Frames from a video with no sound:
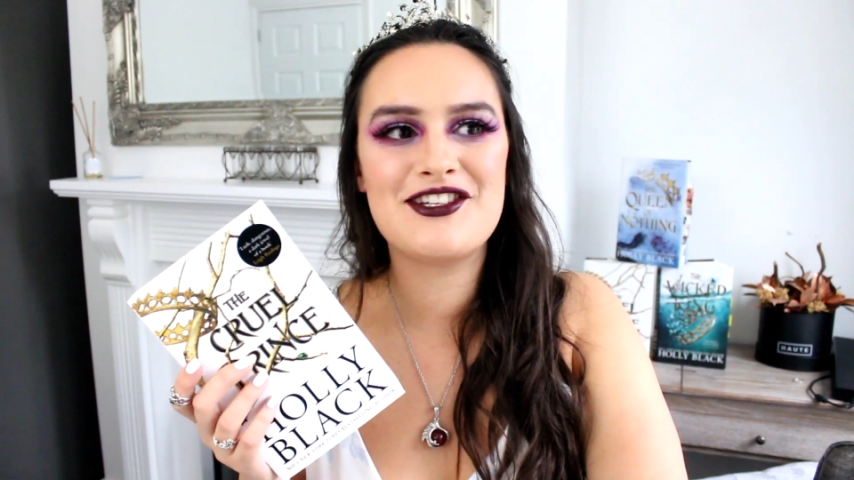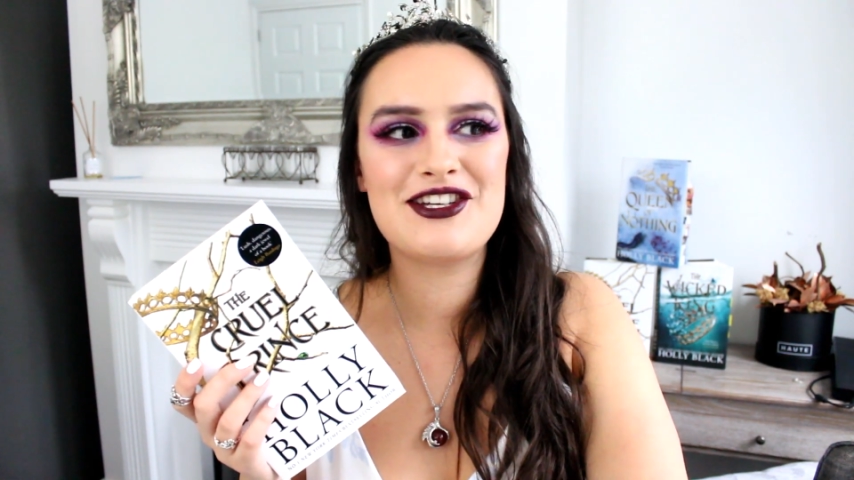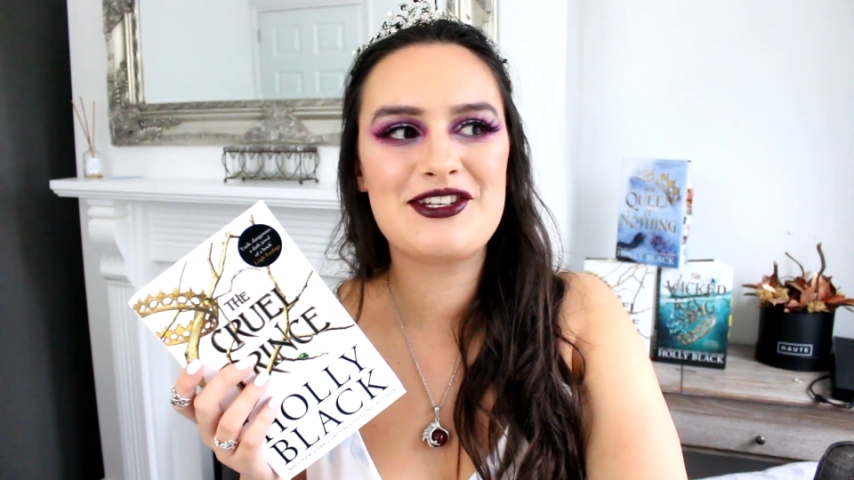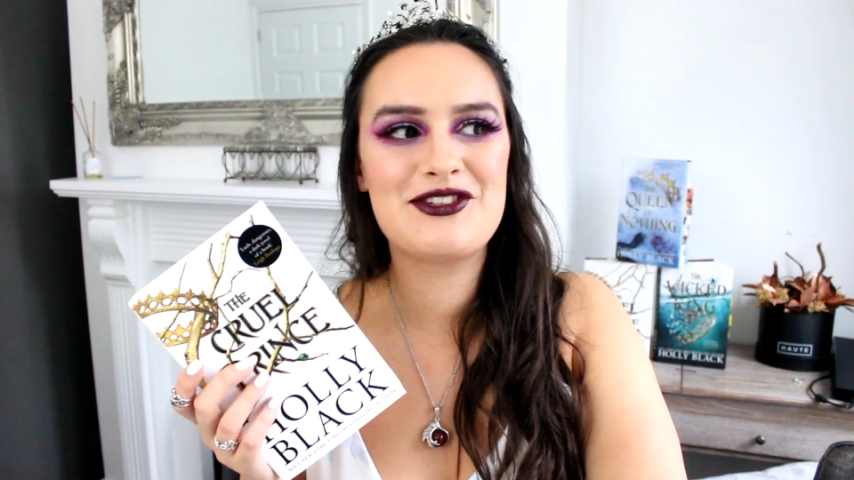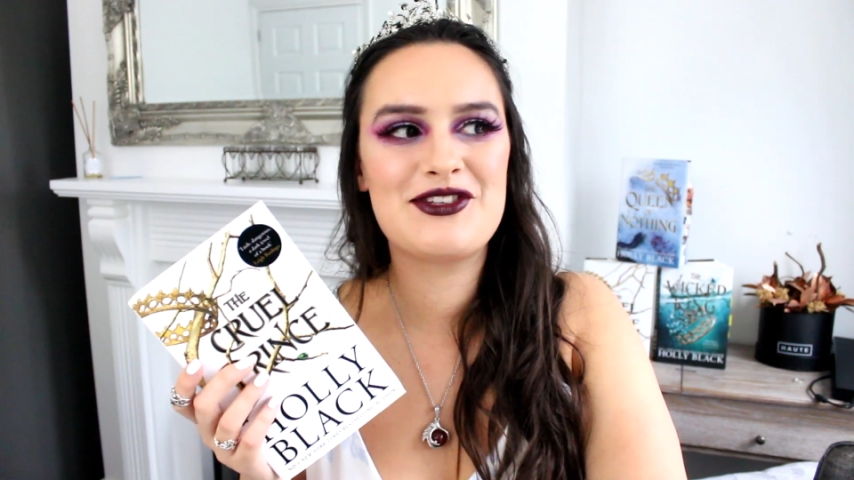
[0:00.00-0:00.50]

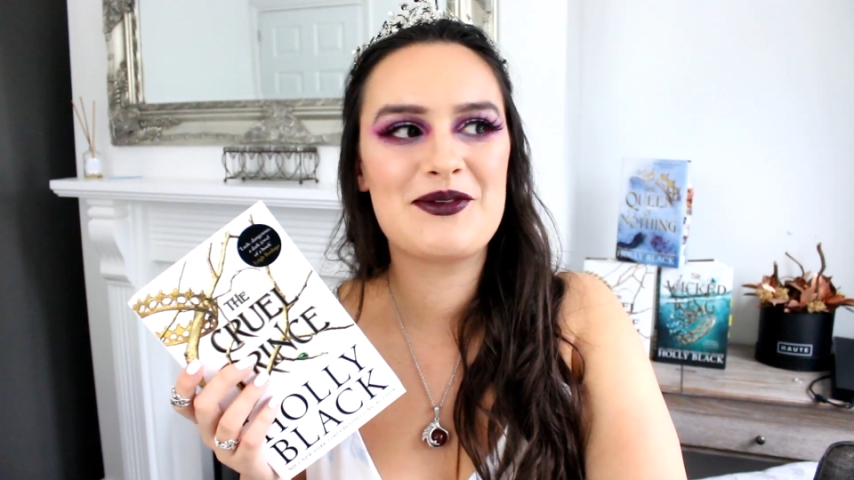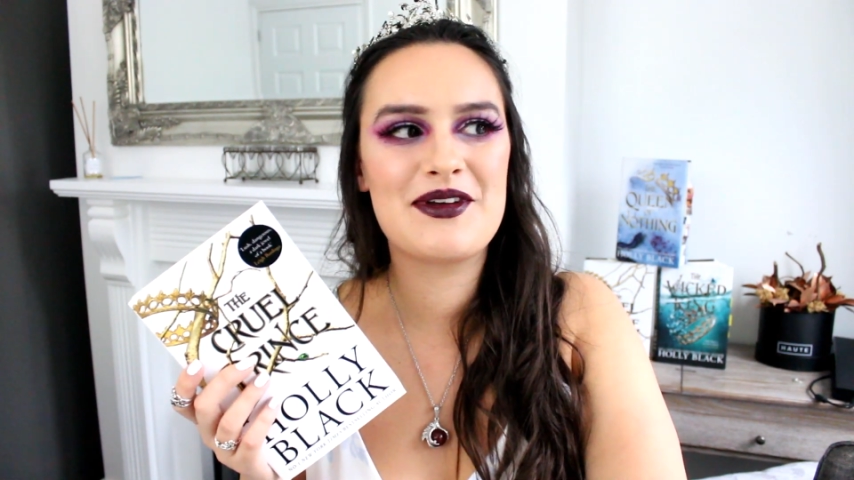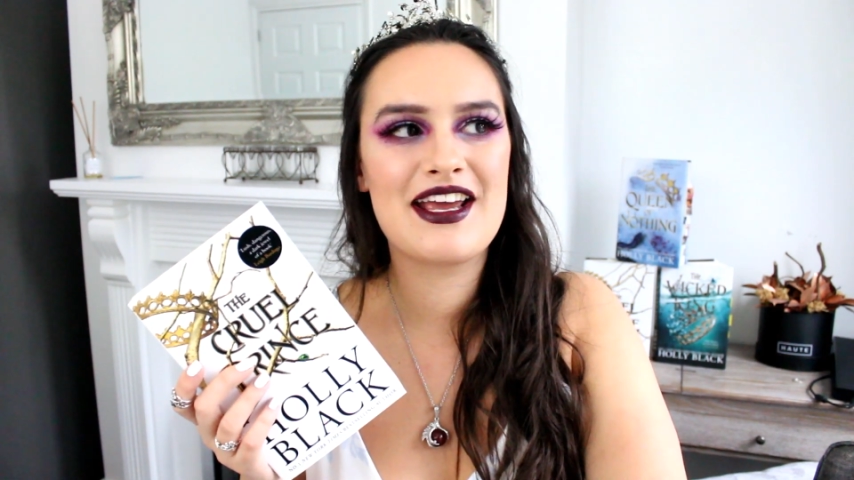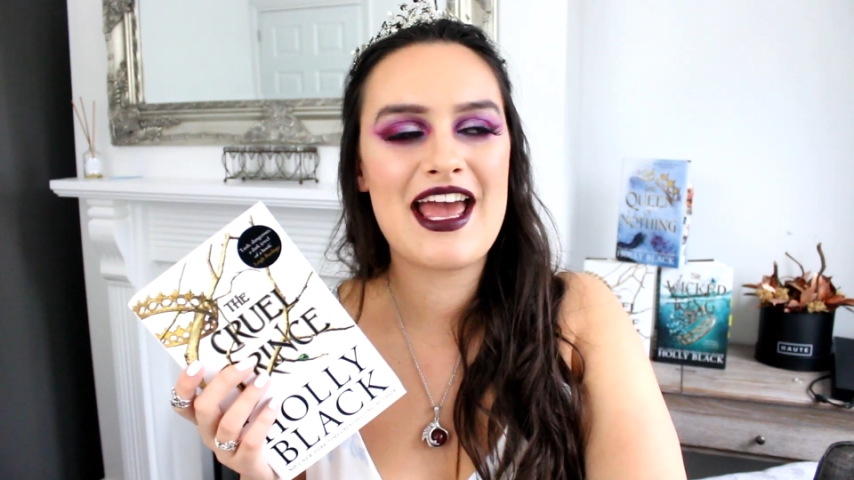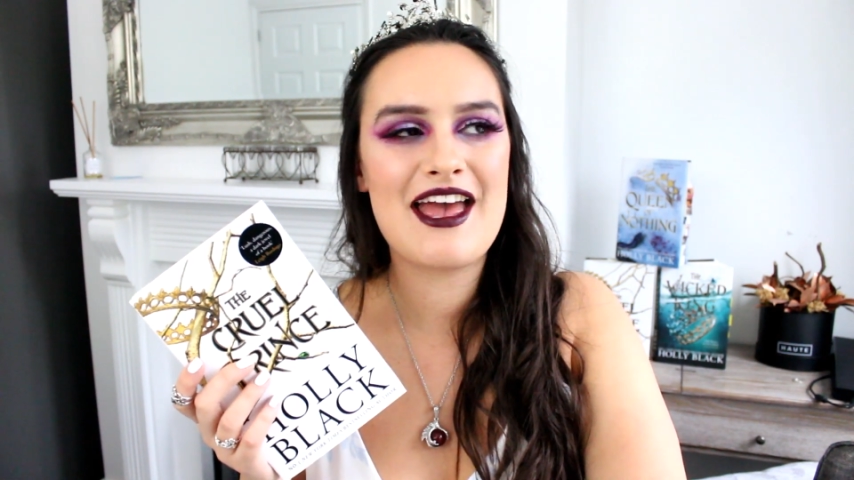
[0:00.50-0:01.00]
She's
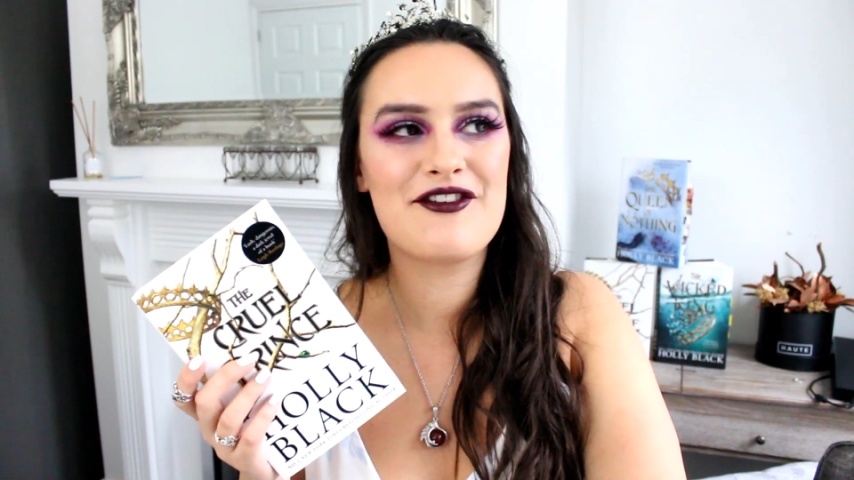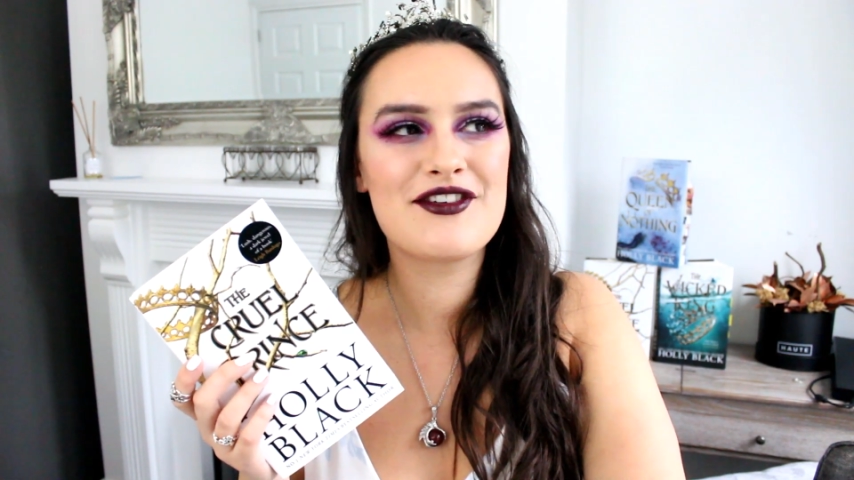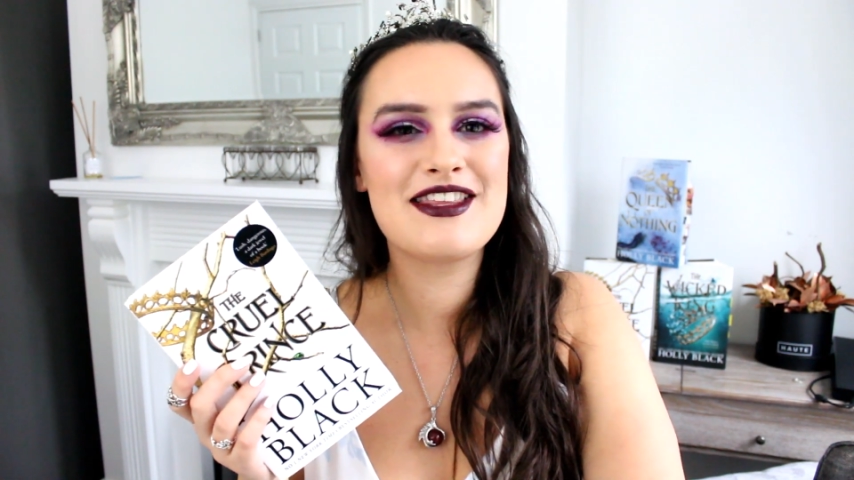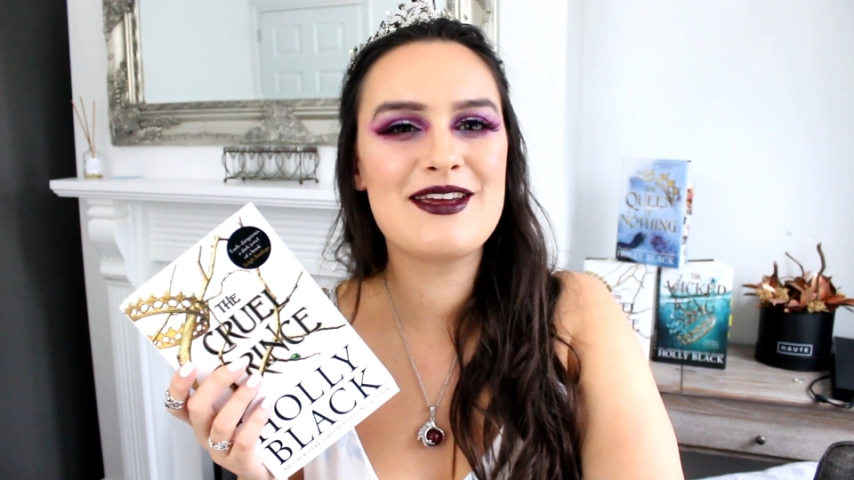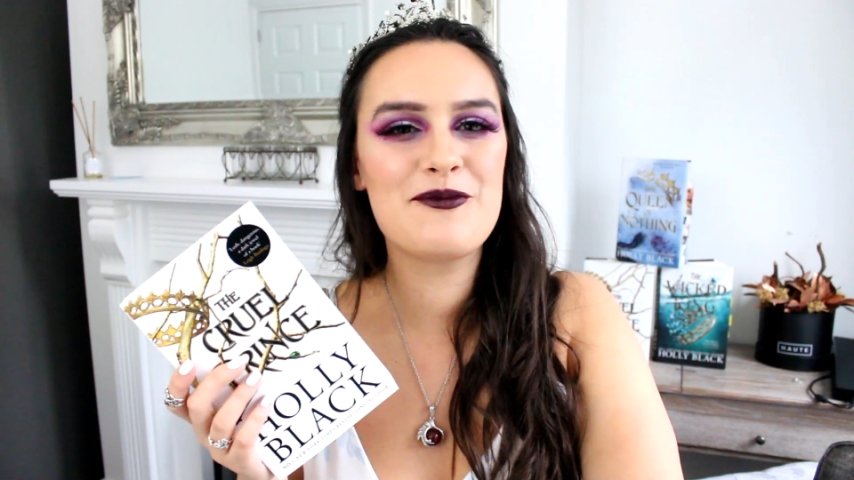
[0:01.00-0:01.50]
doing
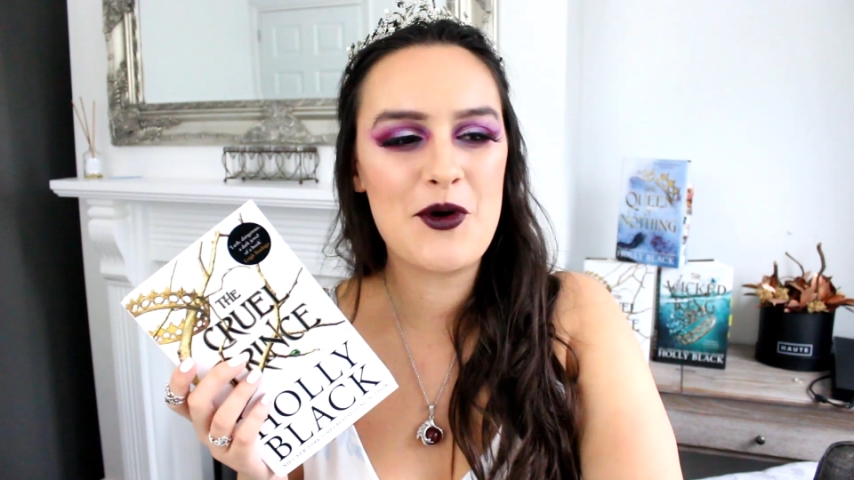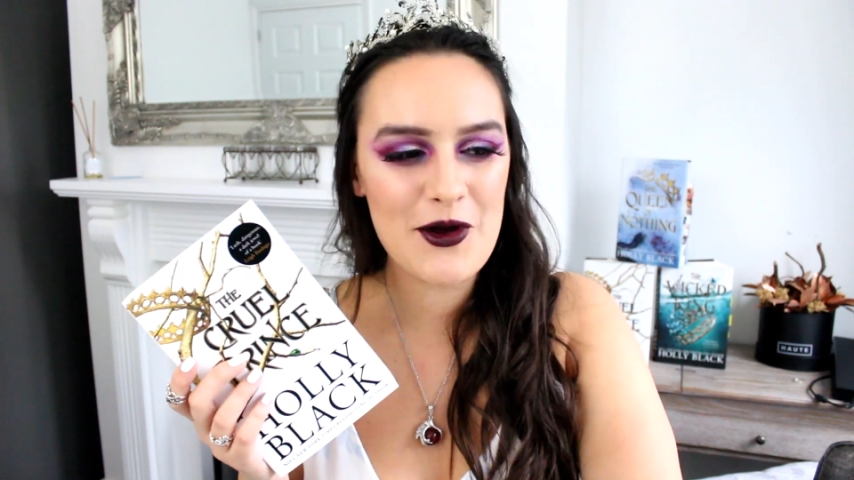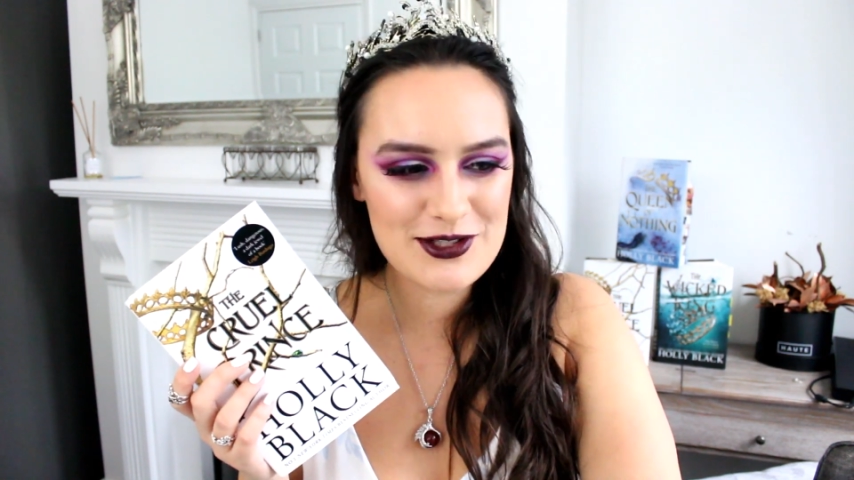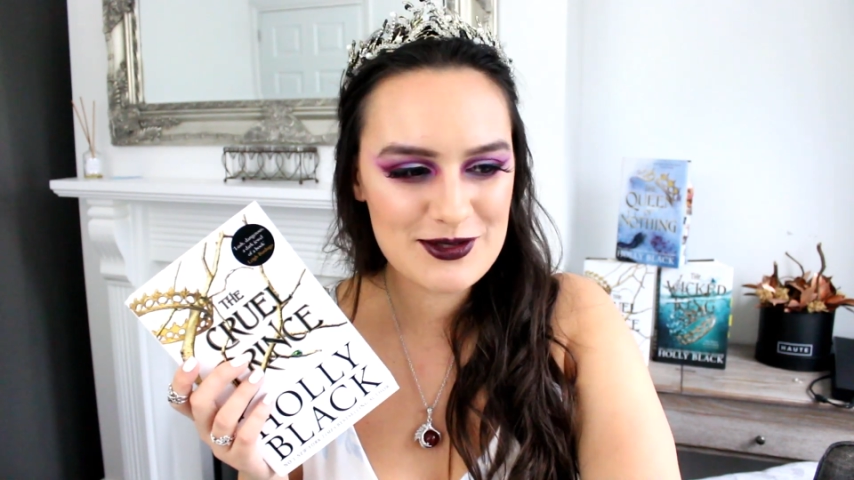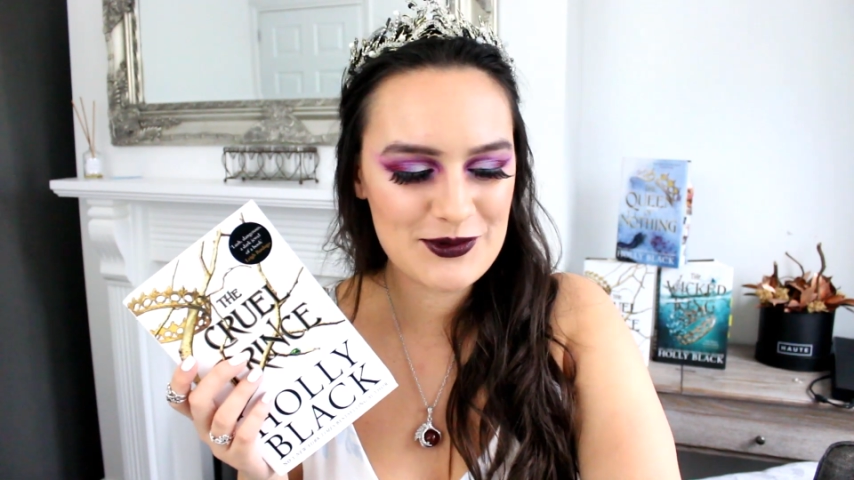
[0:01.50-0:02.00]
everything
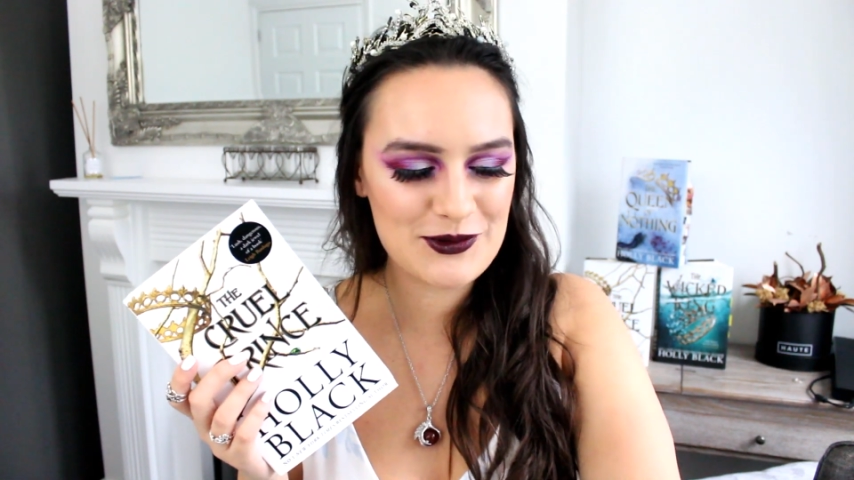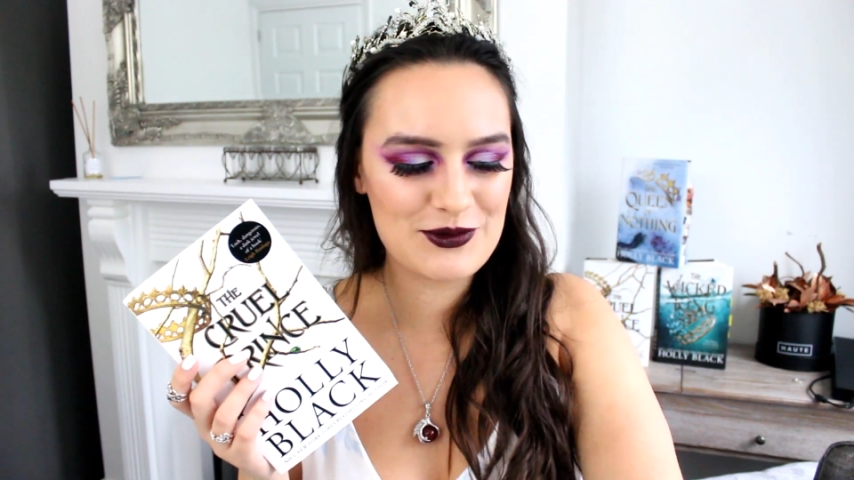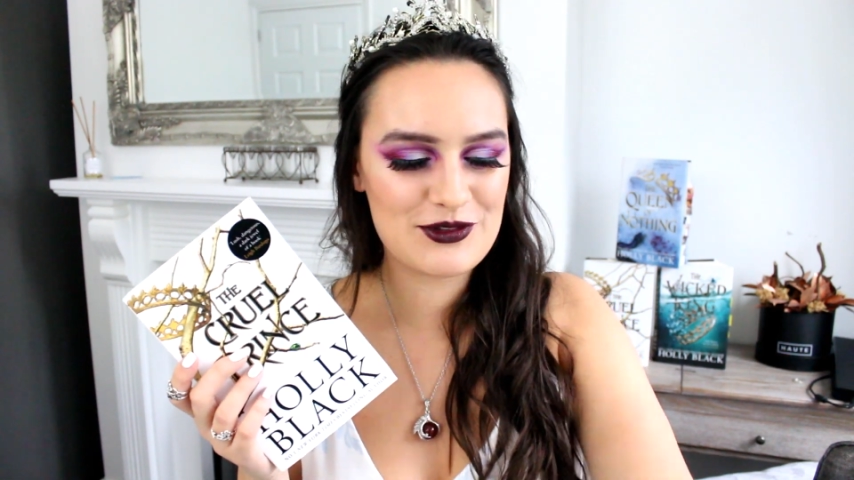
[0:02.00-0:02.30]
possible